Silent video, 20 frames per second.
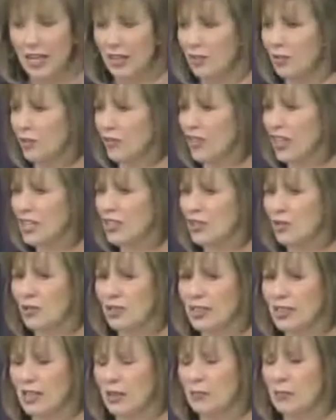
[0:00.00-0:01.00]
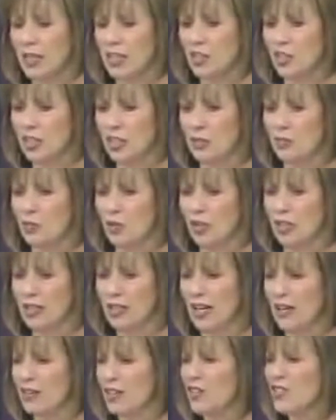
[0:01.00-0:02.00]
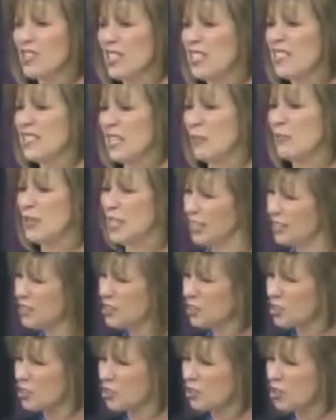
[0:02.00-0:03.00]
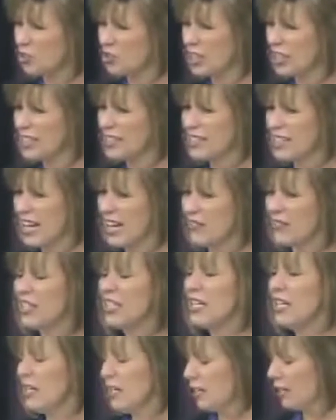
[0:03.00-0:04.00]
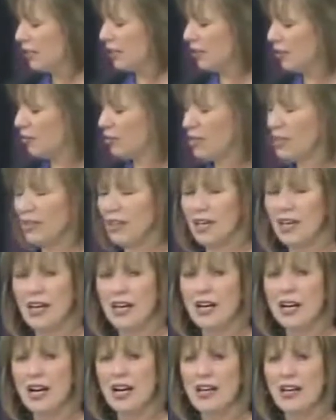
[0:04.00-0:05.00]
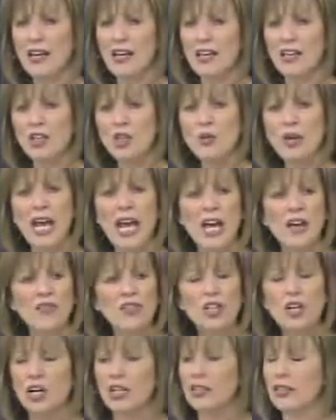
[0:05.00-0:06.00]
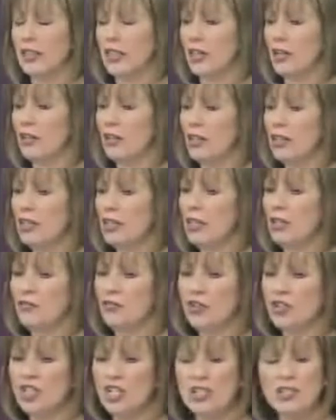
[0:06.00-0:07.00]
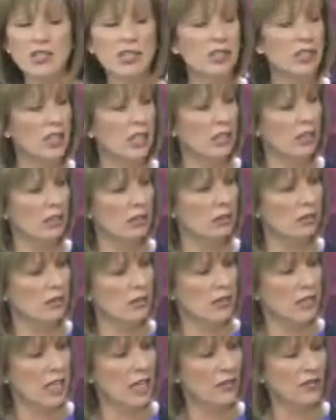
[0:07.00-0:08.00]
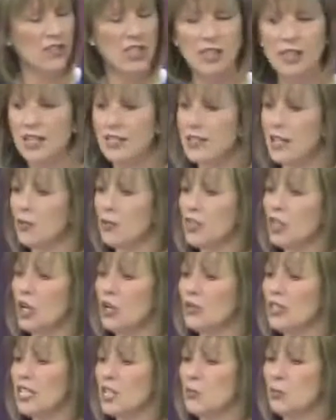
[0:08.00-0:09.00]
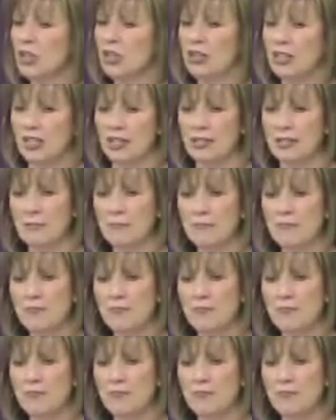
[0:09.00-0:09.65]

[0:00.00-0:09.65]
don't know if they do it that much anymore. You see some kids. Do your kids have it? You know, and you have it on there for just a little safety. That's kind of what the Holy Spirit is.